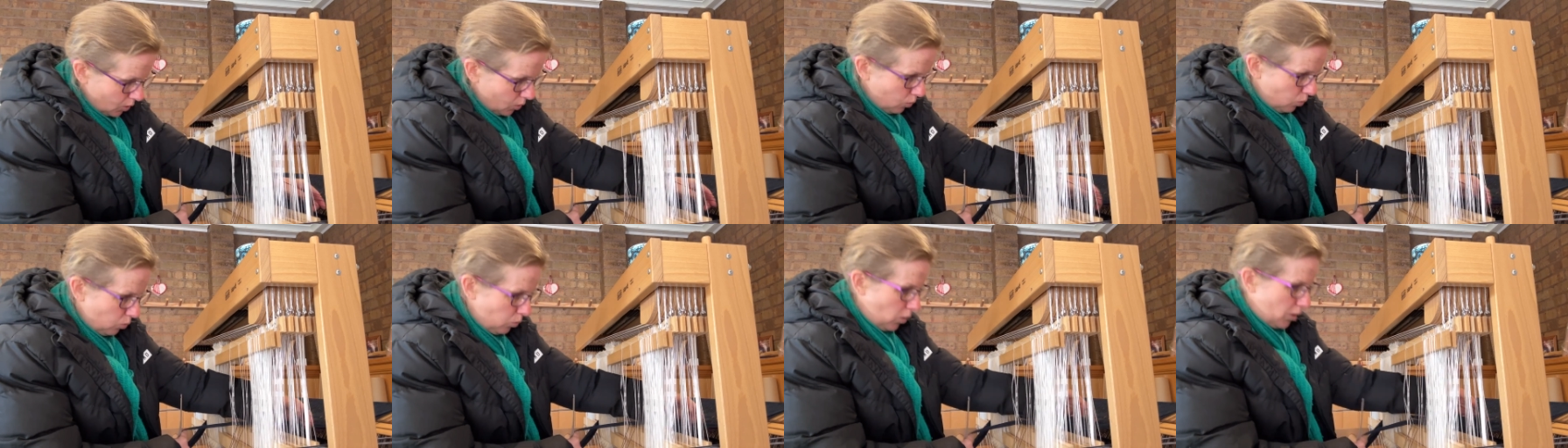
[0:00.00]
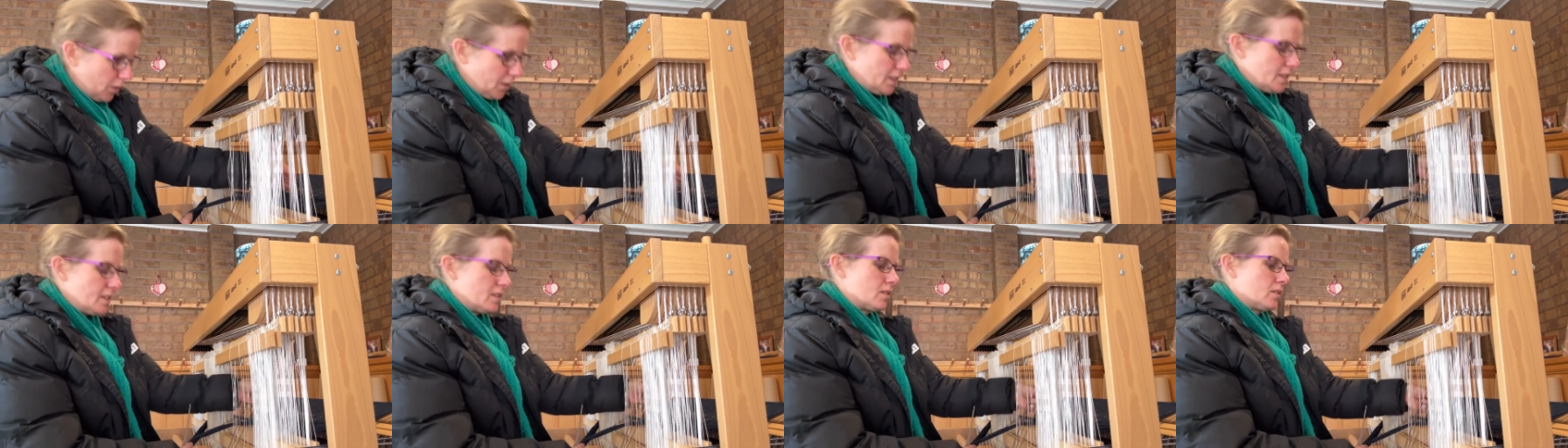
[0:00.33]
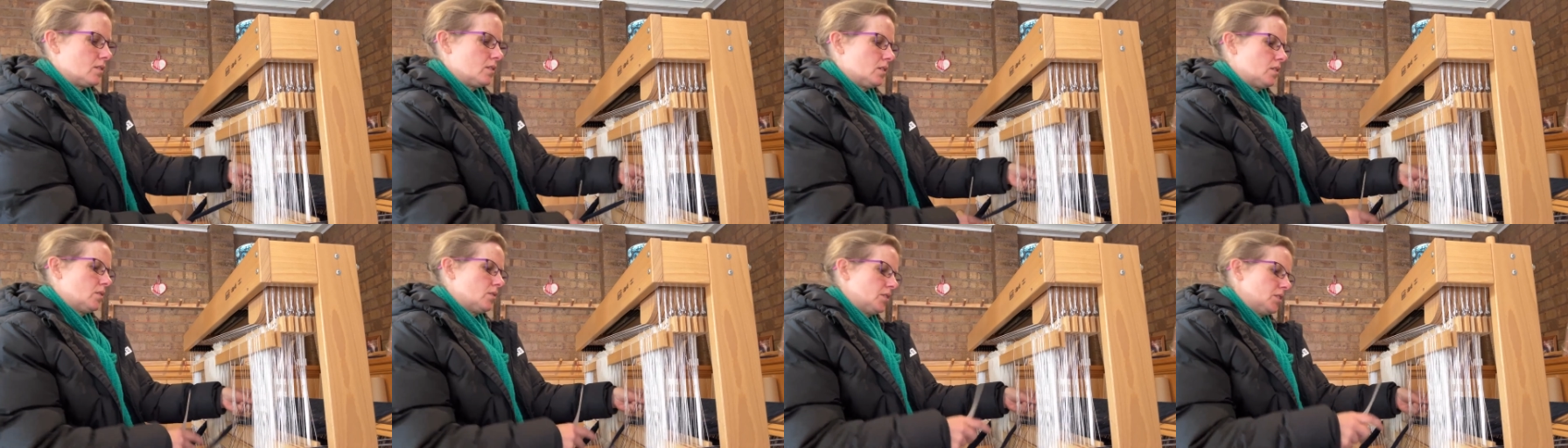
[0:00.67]
what
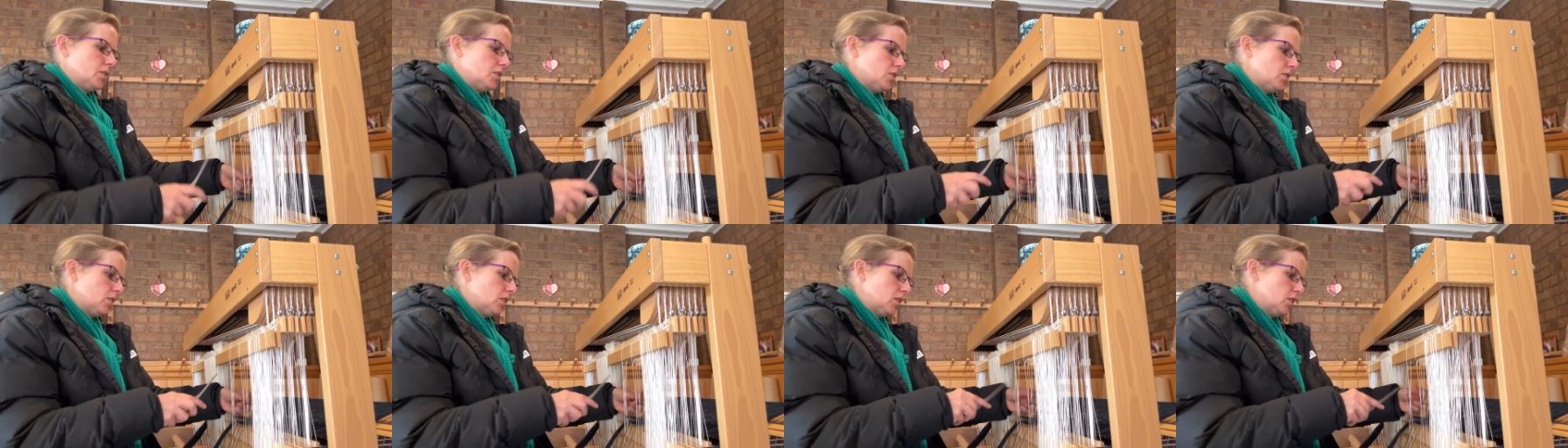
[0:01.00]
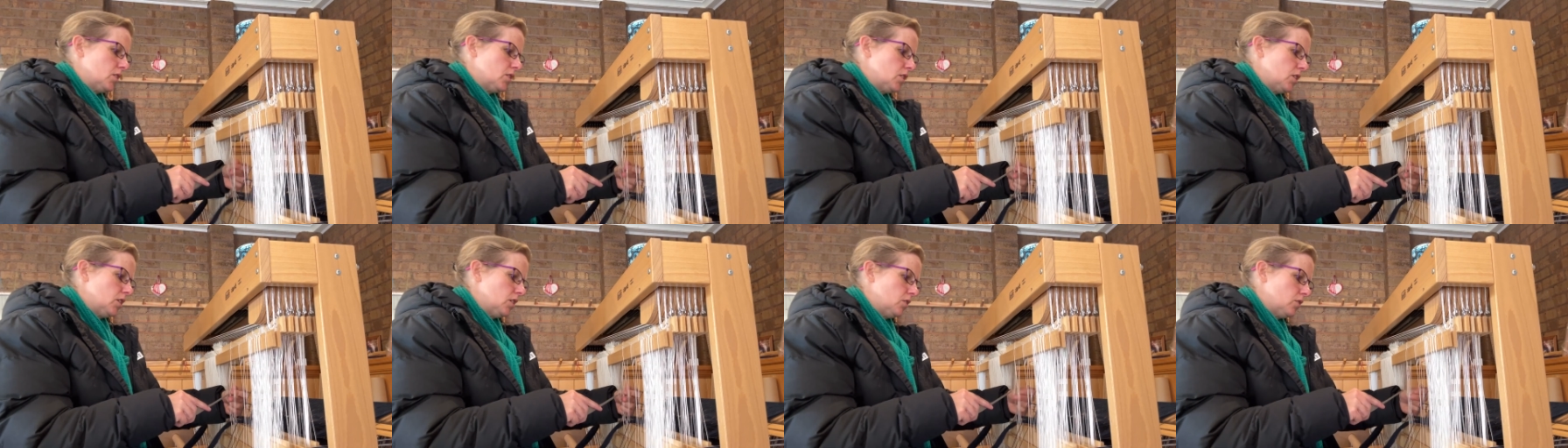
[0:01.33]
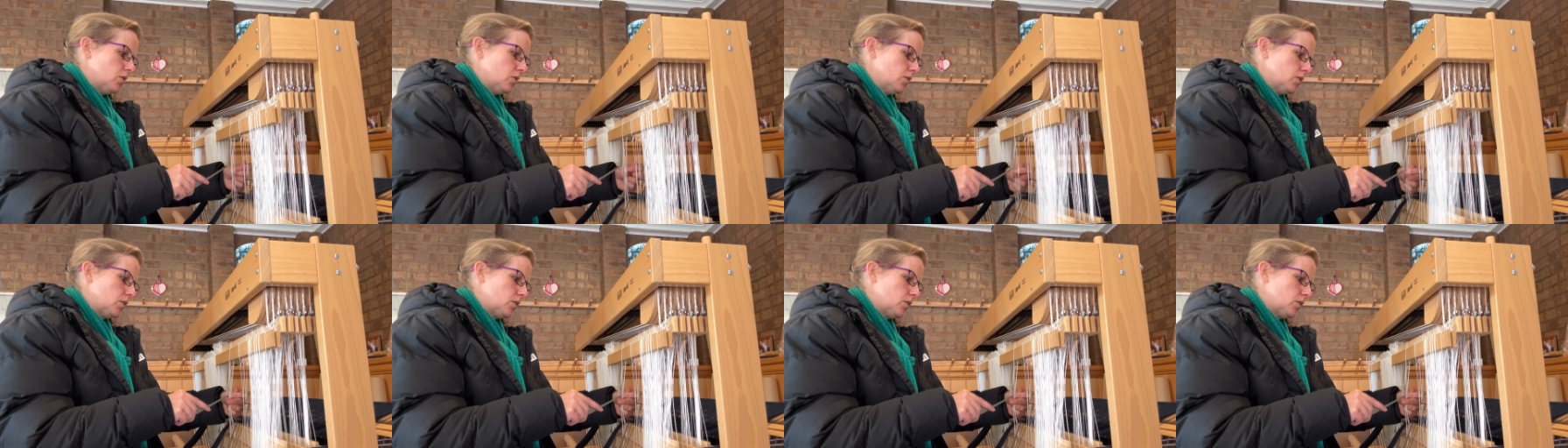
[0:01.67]
isn't going to continue.